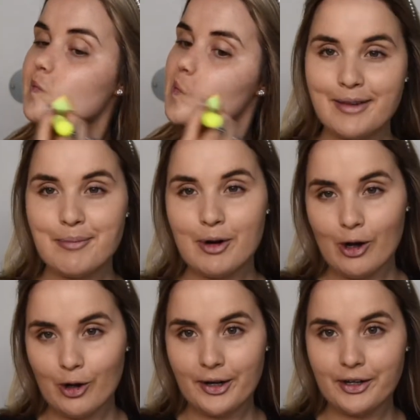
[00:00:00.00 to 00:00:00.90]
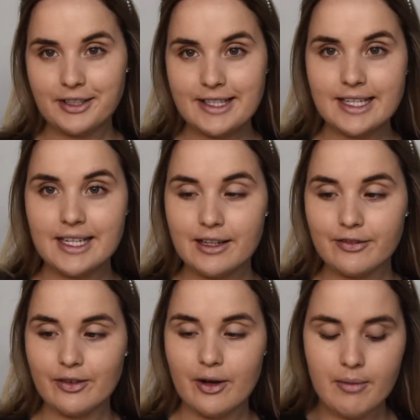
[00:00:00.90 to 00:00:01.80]
My Pro Longwear concealer
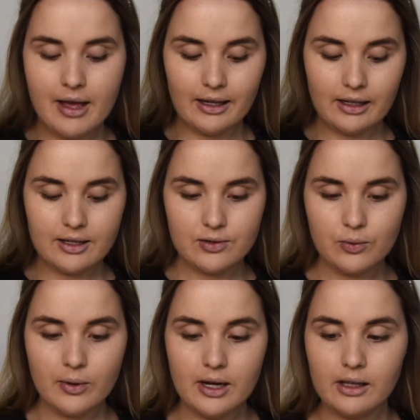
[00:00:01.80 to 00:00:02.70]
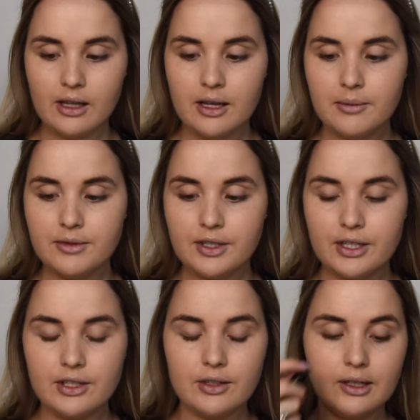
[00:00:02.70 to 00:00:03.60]
from MAC as well. Just
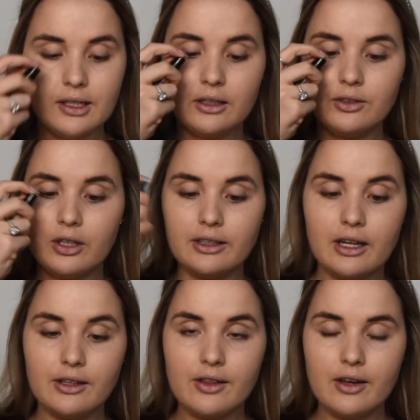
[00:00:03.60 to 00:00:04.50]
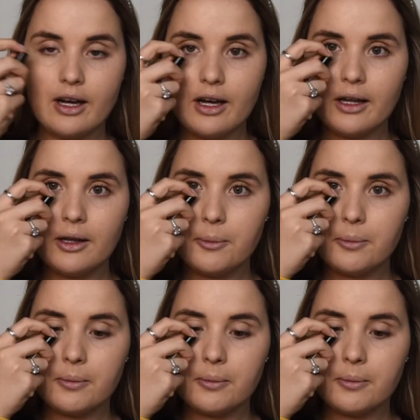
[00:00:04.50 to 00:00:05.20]
going to do a little dot under the eye.